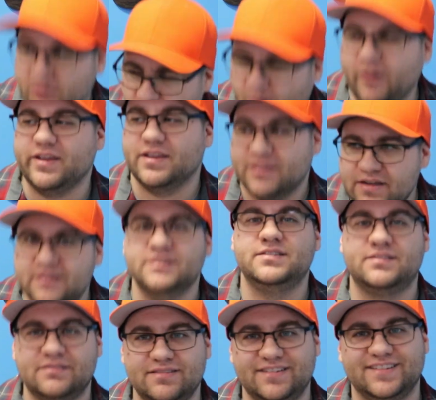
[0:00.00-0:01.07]
Oi! Oi!
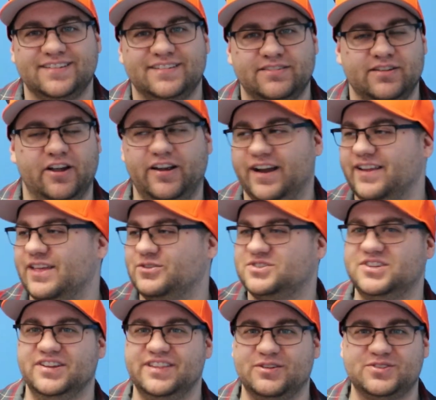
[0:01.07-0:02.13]
Alright, that was
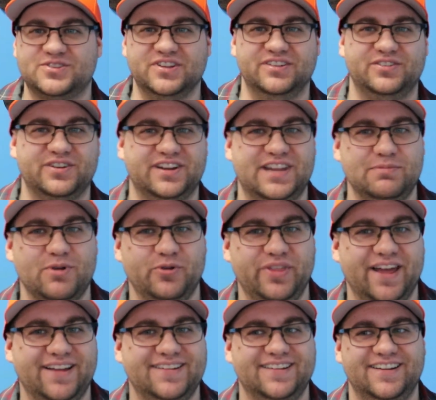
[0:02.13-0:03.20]
good. That was good. I'm gonna keep going
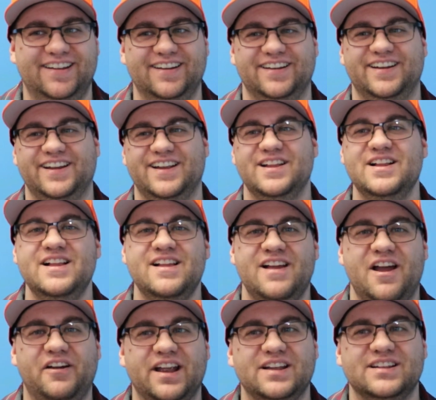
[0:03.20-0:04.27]
with that.
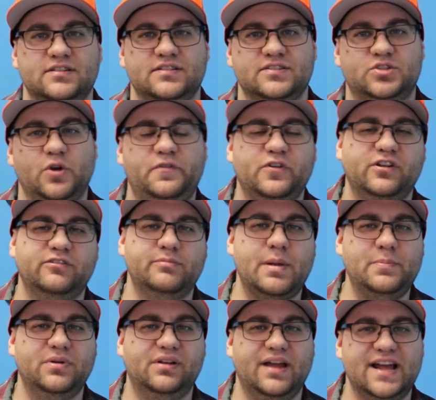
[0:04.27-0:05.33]
Alright, so if you
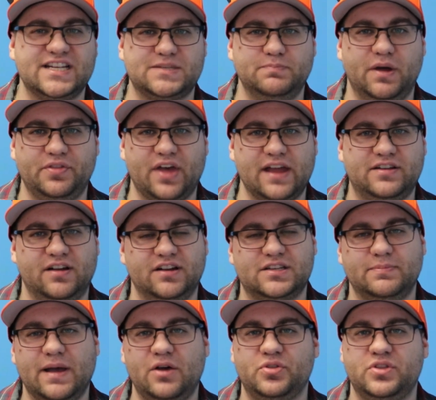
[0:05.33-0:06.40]
remember last month, I talked
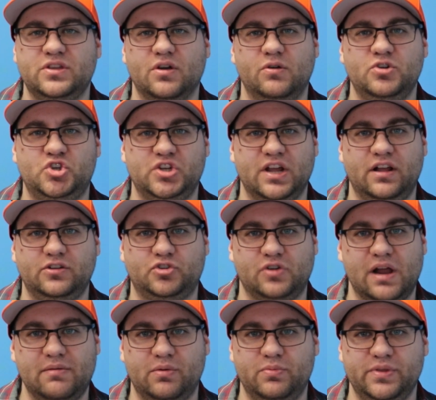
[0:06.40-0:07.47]
about the OGL
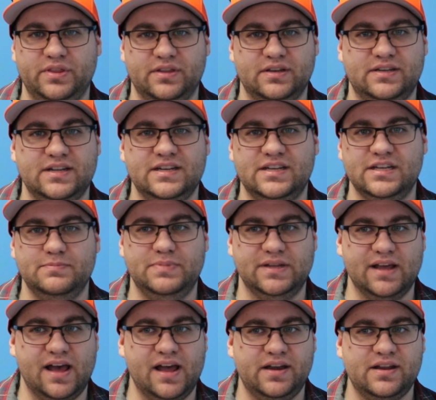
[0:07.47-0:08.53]
drama with D&D
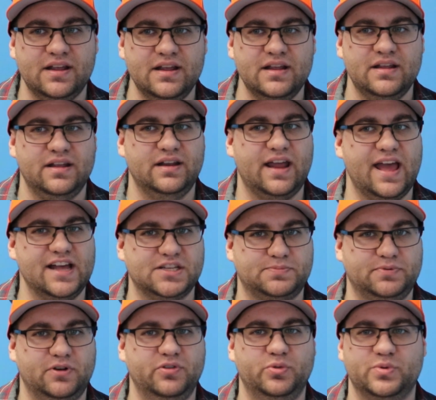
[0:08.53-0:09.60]
Beyond and
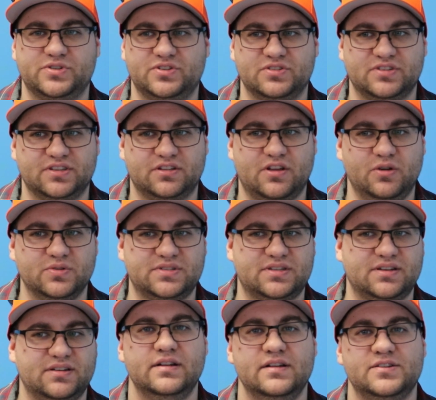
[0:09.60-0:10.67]
Hasbro and the Wizards of the
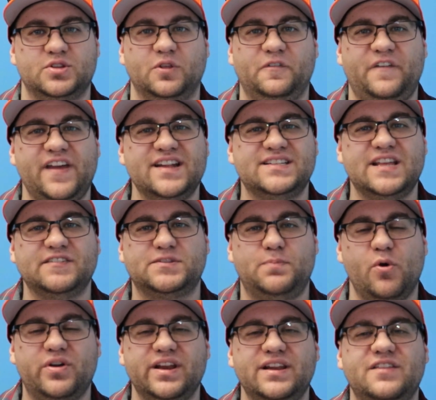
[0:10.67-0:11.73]
Coast. So the fans have
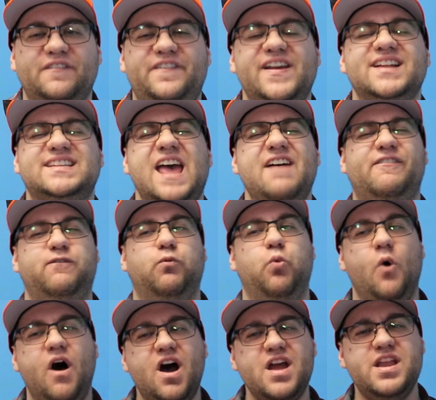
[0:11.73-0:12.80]
spoken and the fans have
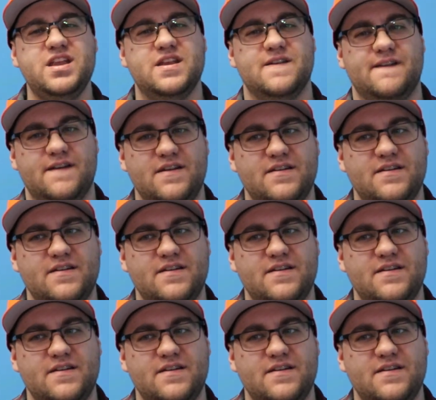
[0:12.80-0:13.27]
won!